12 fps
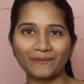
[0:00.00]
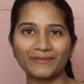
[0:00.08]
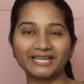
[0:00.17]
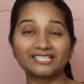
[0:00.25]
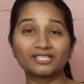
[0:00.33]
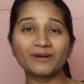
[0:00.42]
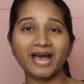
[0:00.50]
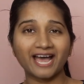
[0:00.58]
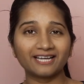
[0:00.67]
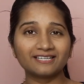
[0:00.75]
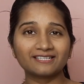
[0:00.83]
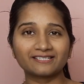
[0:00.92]
means to
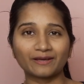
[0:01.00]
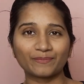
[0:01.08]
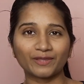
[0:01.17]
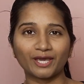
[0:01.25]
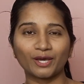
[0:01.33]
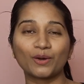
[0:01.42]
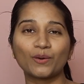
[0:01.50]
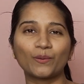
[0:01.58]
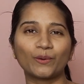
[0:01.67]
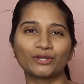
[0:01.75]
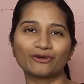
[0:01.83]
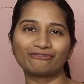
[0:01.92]
handle something
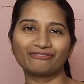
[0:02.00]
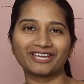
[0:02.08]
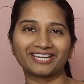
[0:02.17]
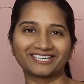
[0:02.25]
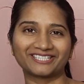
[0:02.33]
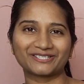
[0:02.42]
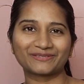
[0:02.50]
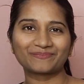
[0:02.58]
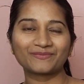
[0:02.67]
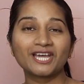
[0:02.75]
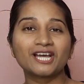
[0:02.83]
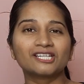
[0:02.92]
with your fingers,
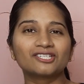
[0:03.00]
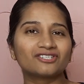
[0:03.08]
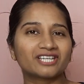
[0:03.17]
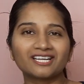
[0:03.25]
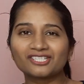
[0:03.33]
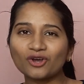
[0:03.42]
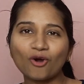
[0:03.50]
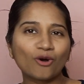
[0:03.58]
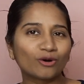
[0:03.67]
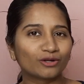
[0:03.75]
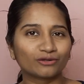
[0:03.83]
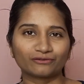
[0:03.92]
to touch
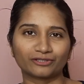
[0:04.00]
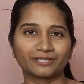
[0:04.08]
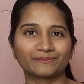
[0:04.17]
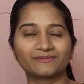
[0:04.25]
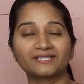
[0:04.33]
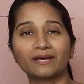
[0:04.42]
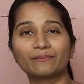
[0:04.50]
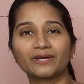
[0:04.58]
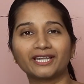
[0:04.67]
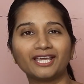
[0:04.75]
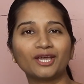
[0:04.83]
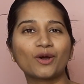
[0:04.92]
all over
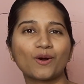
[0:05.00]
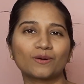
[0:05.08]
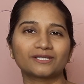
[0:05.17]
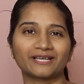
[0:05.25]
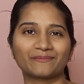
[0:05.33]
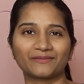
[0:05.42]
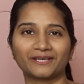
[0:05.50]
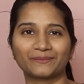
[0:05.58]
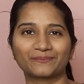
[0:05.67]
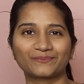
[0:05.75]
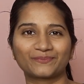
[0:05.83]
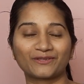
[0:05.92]
somebody or something.
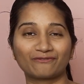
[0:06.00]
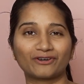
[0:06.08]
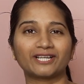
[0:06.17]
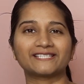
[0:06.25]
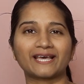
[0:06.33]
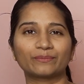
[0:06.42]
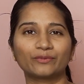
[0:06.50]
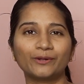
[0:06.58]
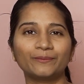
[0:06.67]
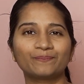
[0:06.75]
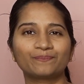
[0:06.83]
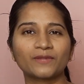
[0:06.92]
For
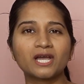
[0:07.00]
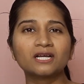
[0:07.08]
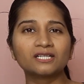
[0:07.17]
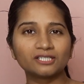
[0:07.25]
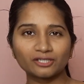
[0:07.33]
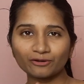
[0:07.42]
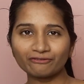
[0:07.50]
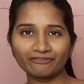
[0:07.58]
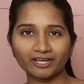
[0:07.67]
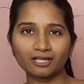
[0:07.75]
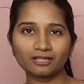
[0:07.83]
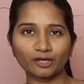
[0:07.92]
example, don't
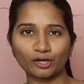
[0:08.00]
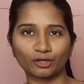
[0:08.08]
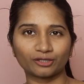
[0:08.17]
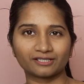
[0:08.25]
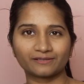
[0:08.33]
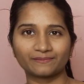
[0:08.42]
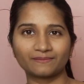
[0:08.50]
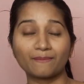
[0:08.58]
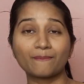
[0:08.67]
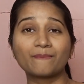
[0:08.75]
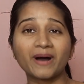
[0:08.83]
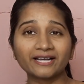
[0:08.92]
fingle the goods,
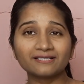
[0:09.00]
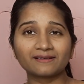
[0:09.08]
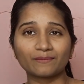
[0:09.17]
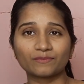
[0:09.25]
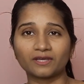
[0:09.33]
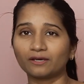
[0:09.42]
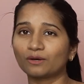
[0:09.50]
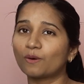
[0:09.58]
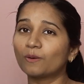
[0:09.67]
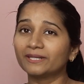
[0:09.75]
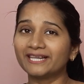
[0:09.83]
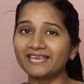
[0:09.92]
buy something
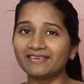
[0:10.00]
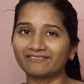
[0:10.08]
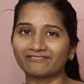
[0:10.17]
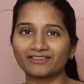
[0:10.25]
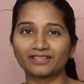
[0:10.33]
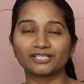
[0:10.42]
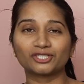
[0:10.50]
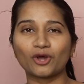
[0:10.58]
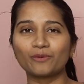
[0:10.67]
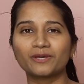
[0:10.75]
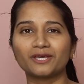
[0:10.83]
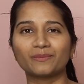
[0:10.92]
or leave, the
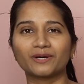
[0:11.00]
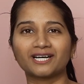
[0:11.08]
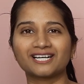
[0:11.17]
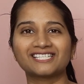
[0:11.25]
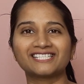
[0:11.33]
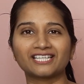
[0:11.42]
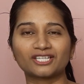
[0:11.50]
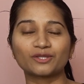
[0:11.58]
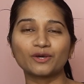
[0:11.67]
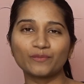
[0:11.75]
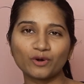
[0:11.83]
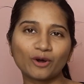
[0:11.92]
shopkeeper said to
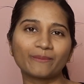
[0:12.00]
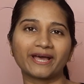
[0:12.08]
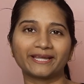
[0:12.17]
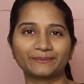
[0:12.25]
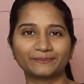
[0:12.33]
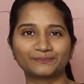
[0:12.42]
the poor man.